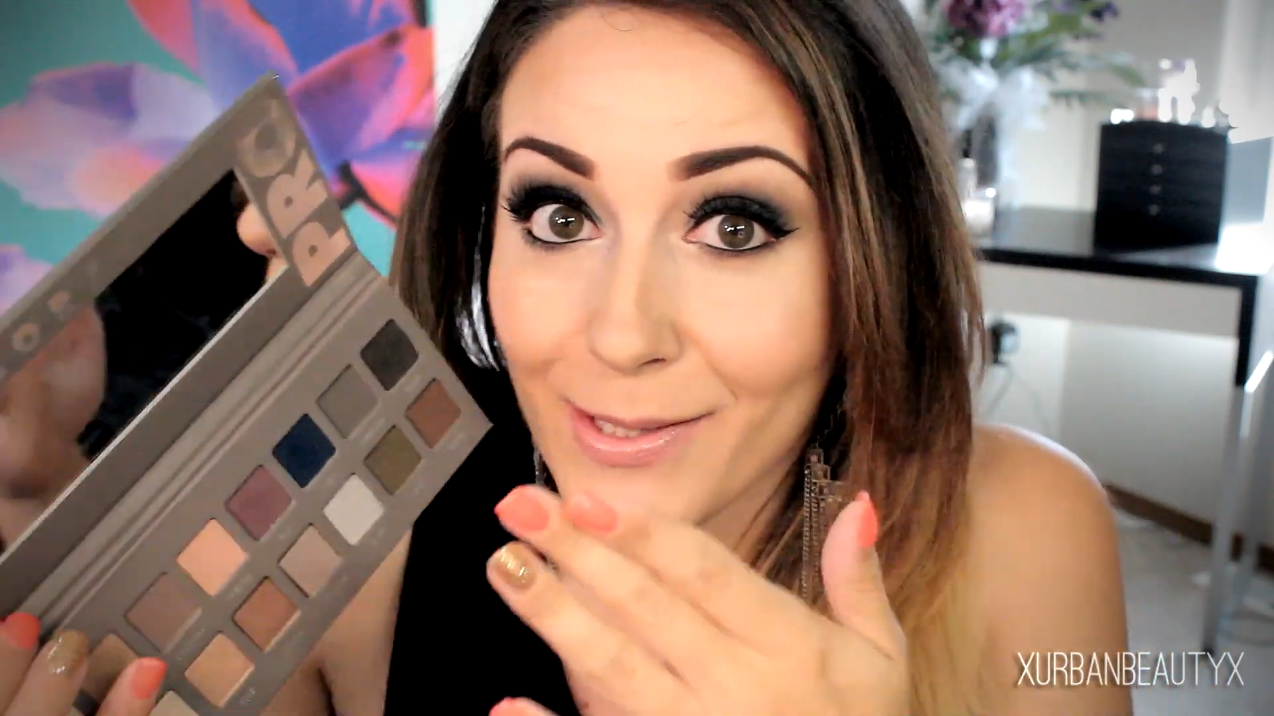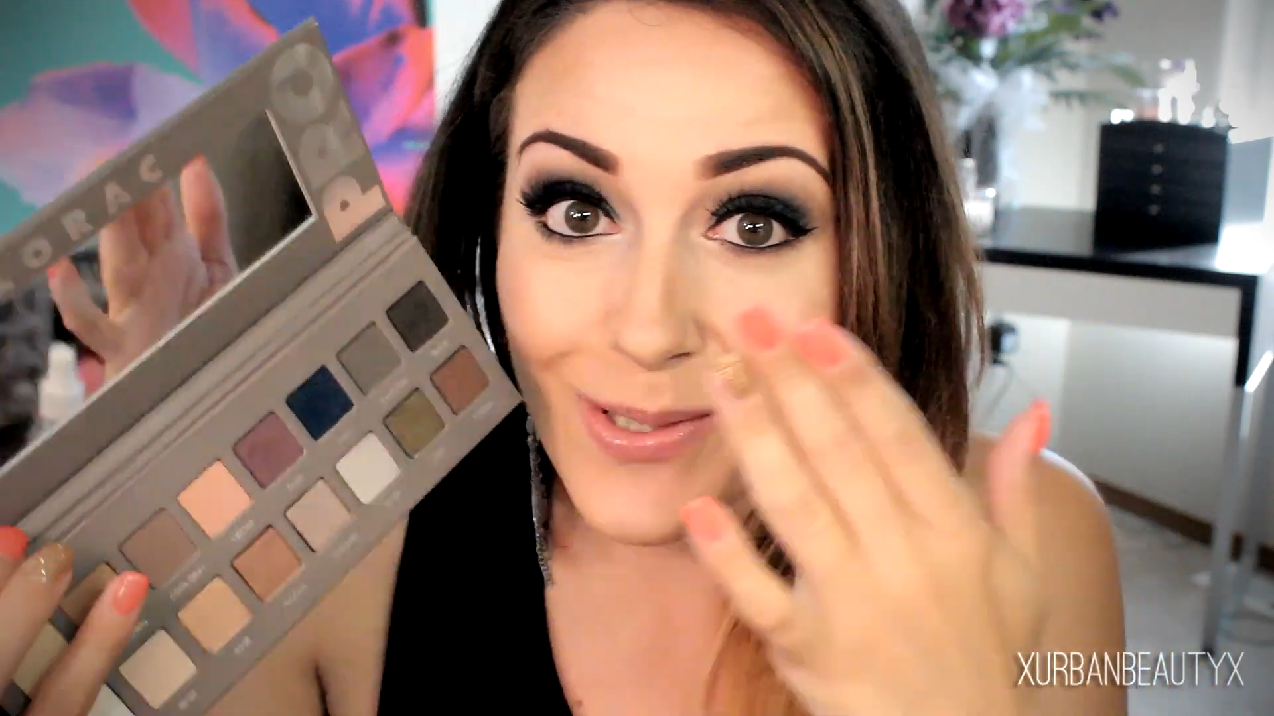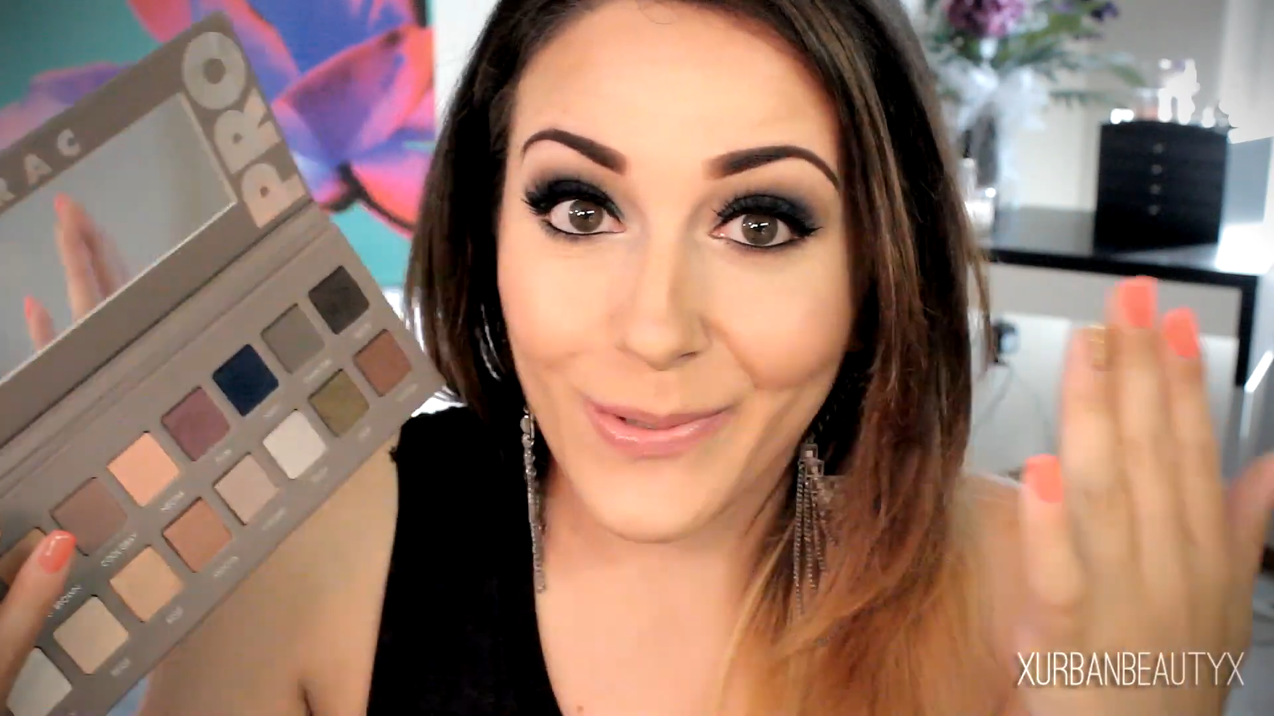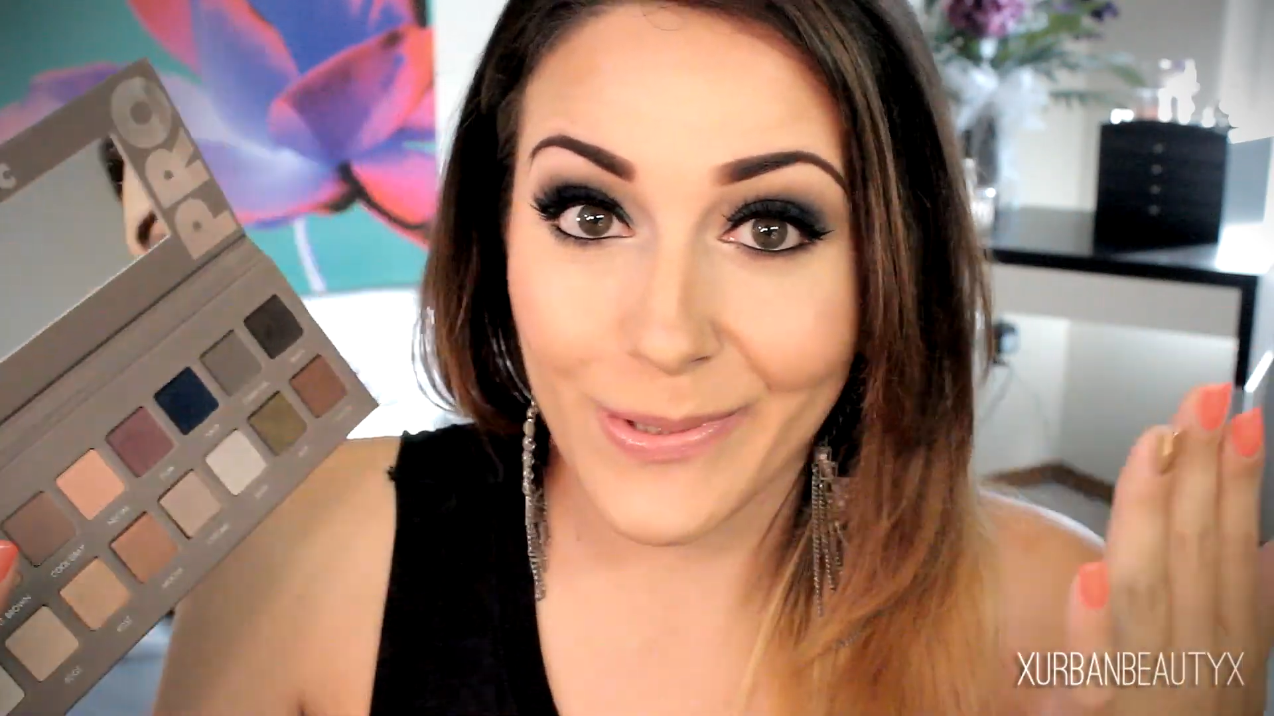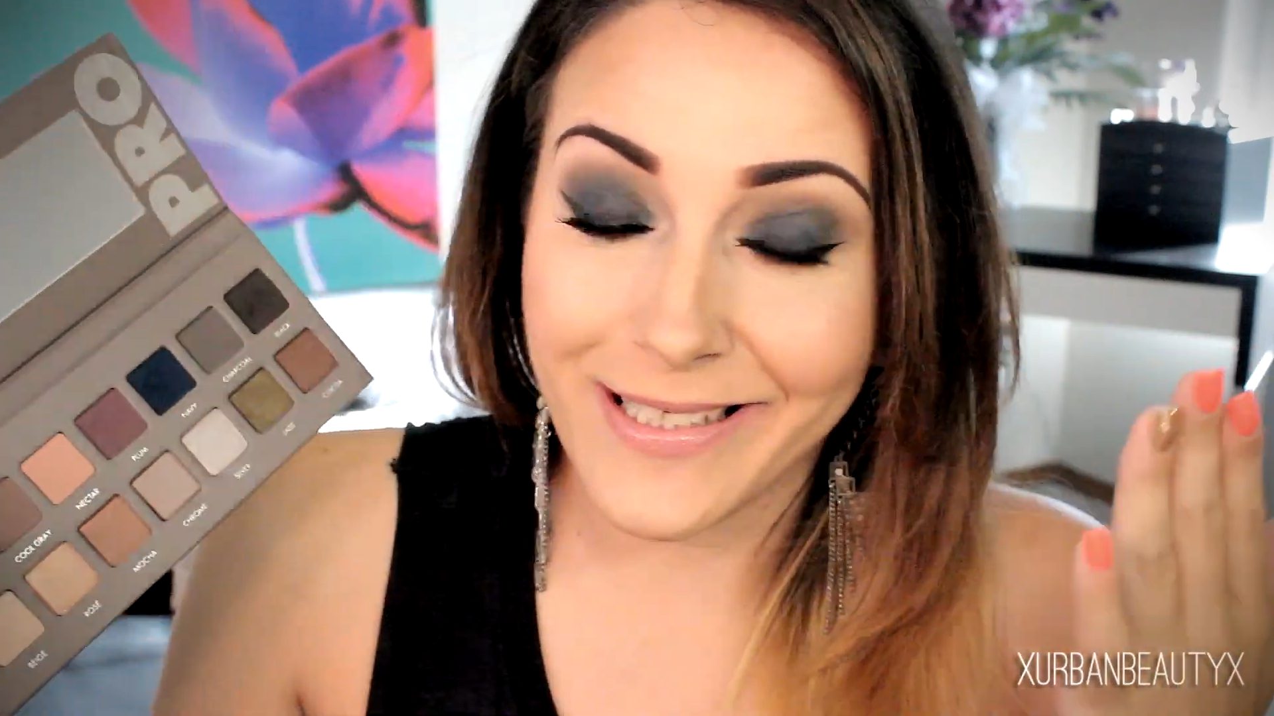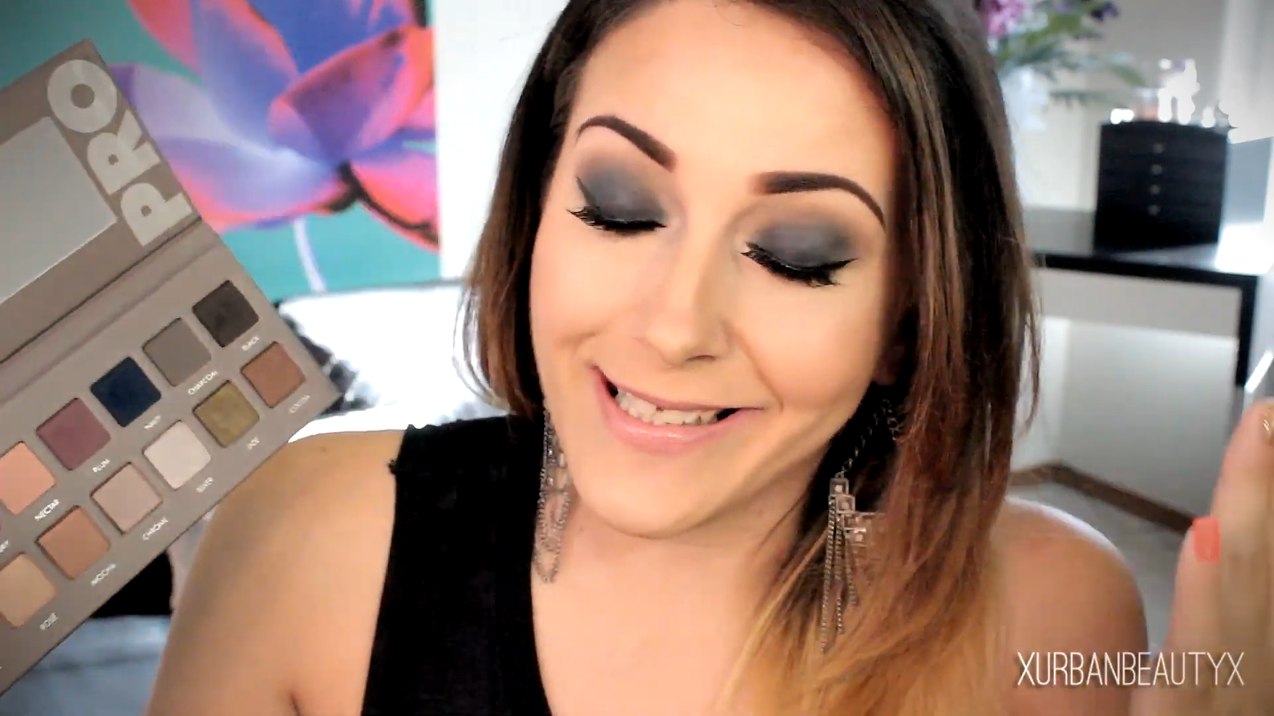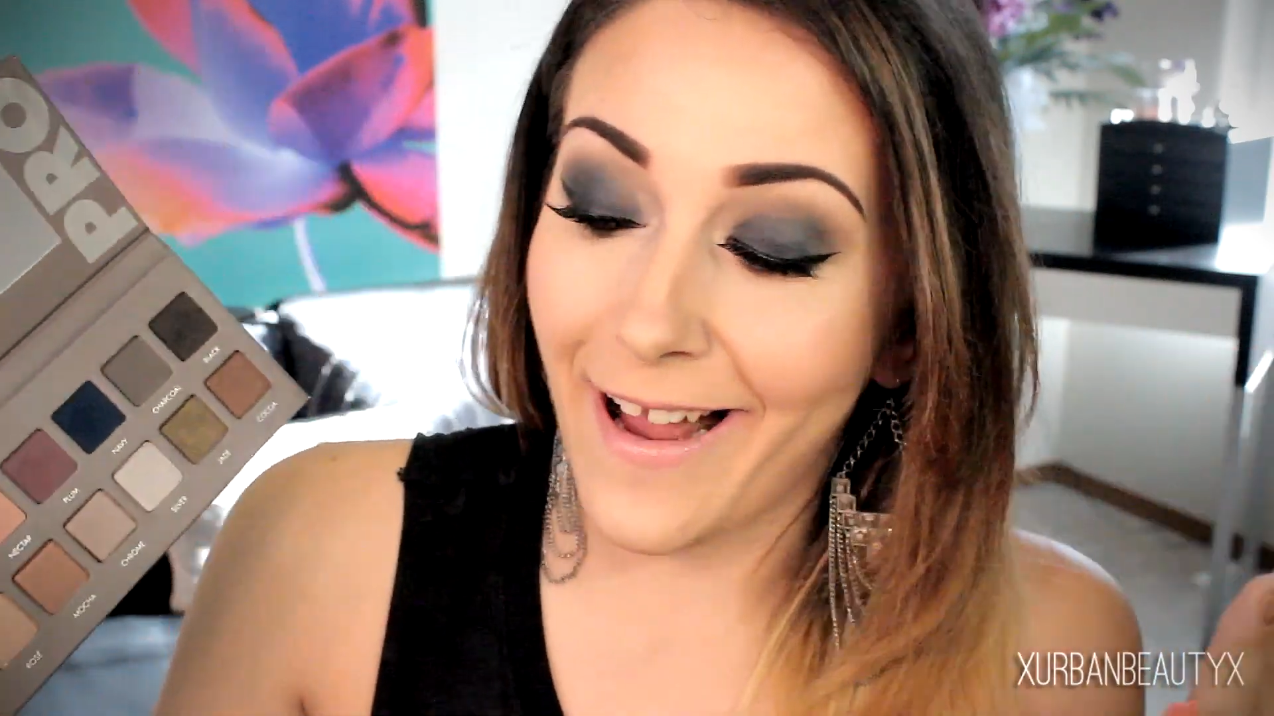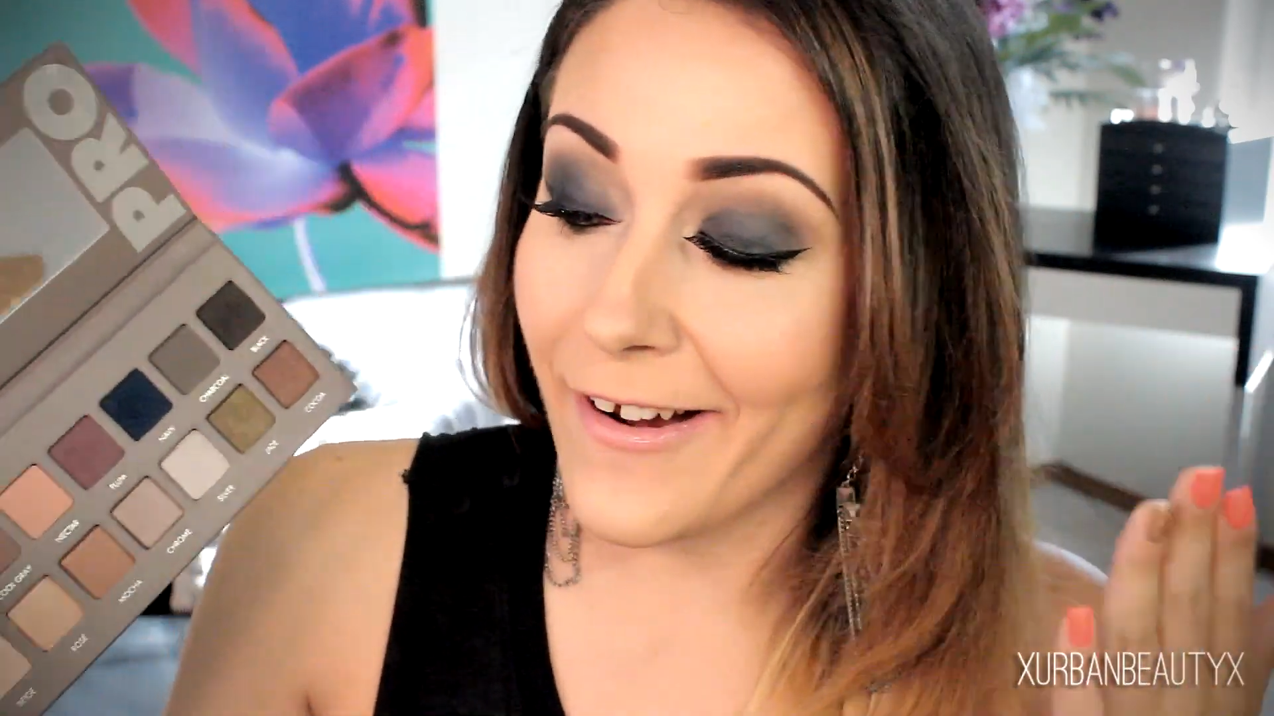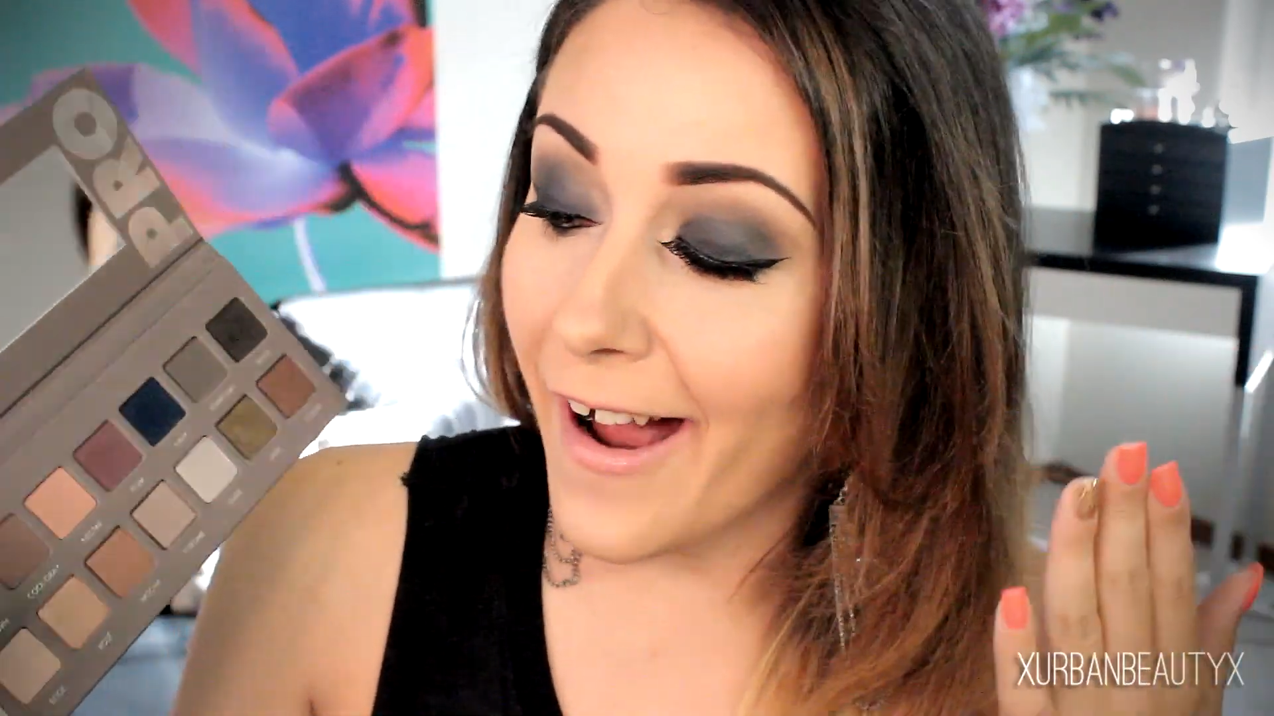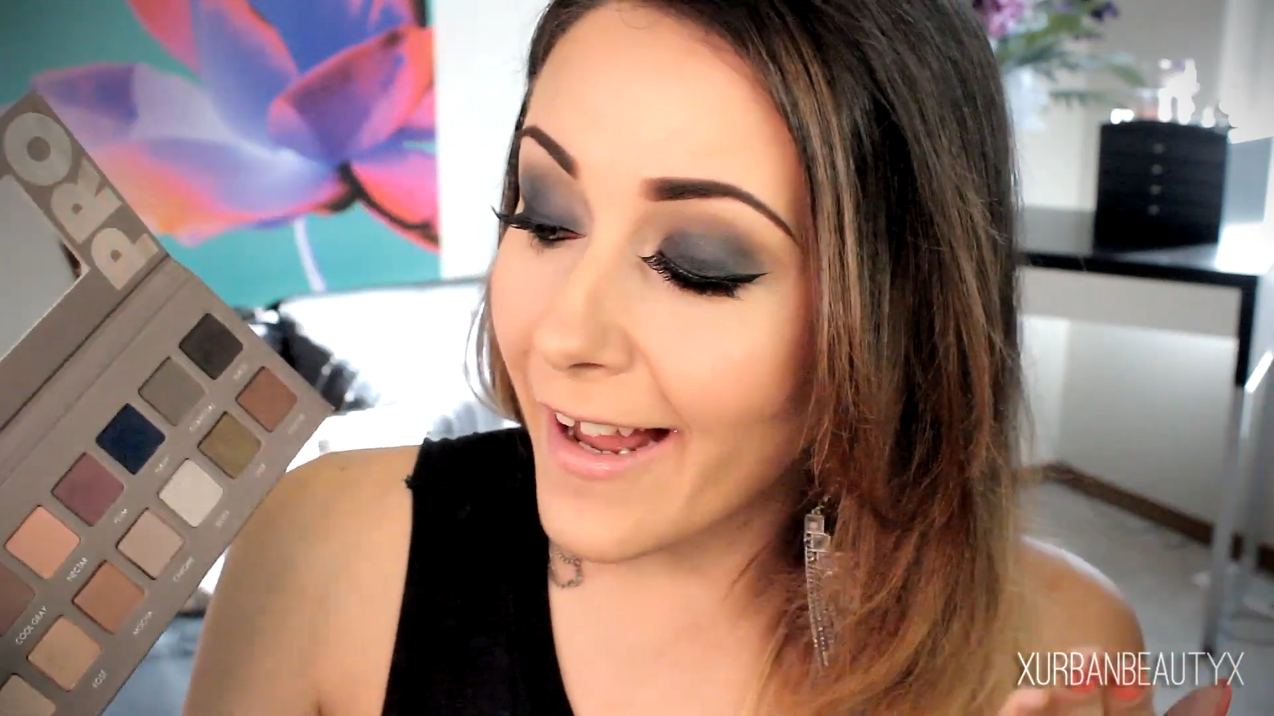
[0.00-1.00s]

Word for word: this whole entire